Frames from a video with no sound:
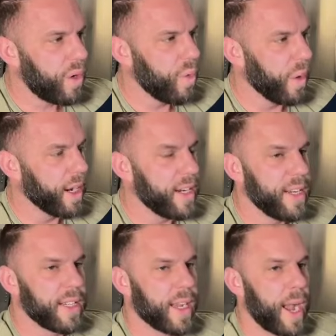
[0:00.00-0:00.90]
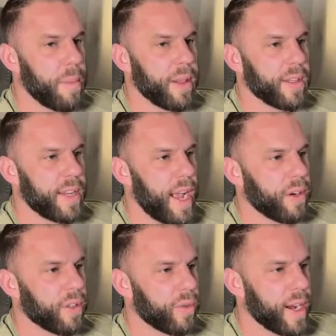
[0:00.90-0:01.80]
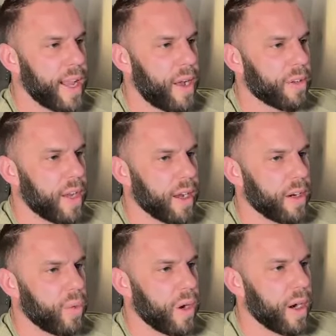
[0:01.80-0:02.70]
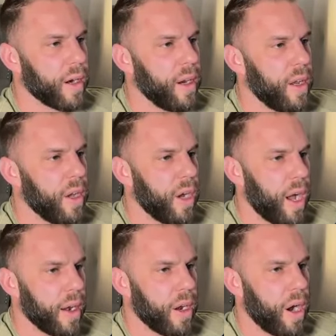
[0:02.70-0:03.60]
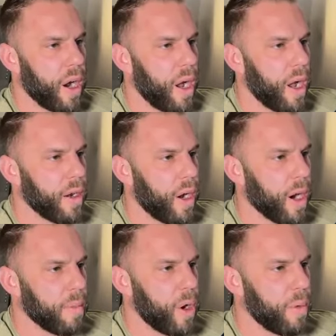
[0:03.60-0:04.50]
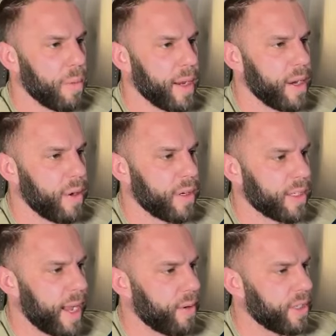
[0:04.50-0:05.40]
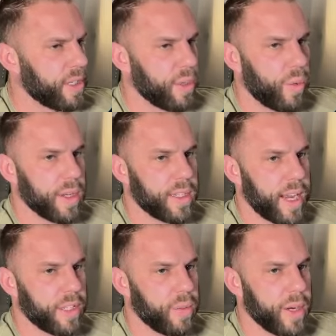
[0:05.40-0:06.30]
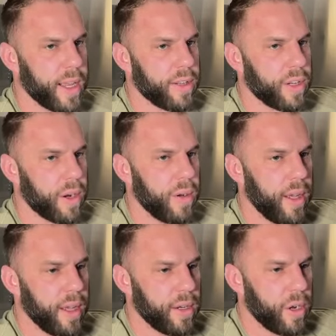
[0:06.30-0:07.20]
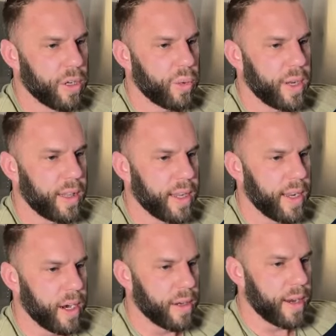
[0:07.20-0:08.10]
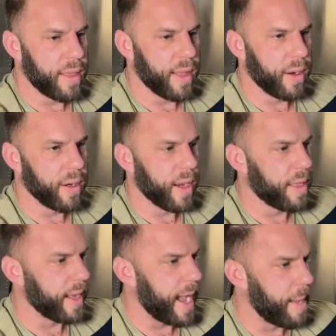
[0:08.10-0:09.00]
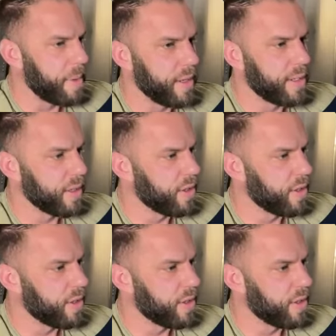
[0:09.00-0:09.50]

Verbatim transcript: We're going to need to copy this down because right now it's not going to work on our, uh, on our mobile menu because that was just the one section we did. So notice we click here, nothing, nothing happens.